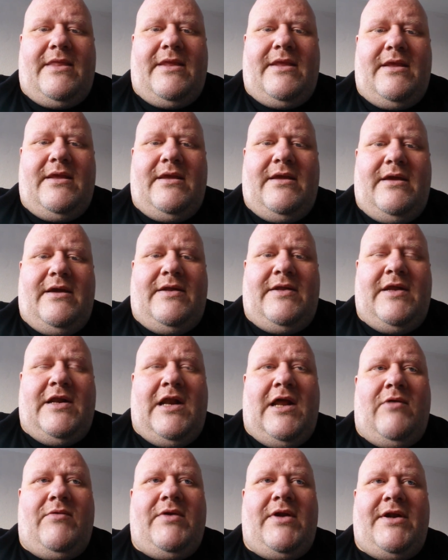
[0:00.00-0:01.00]
And the
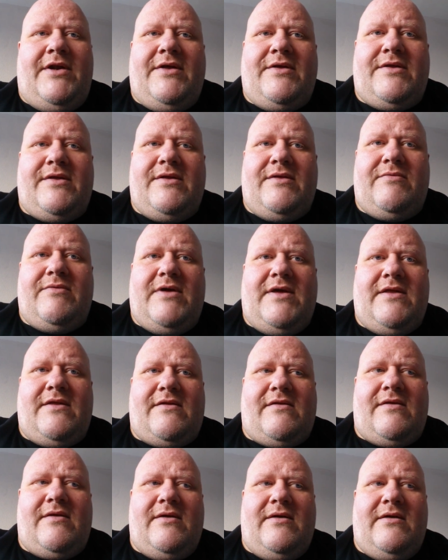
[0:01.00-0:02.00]
loneliness
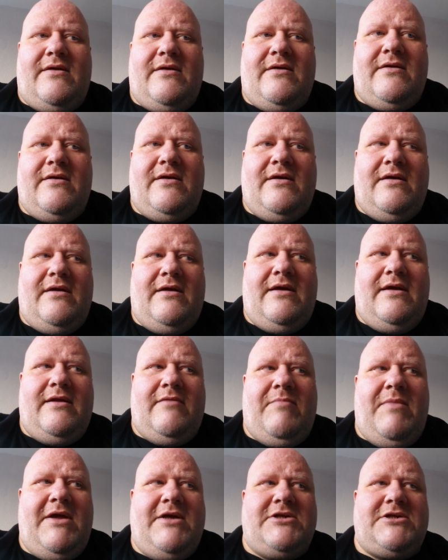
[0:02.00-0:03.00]
is
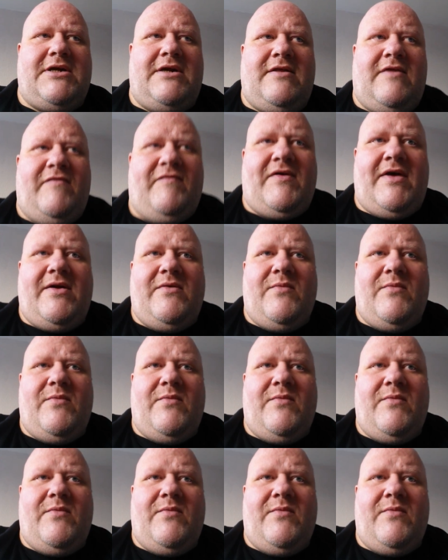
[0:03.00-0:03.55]
me trying to find ways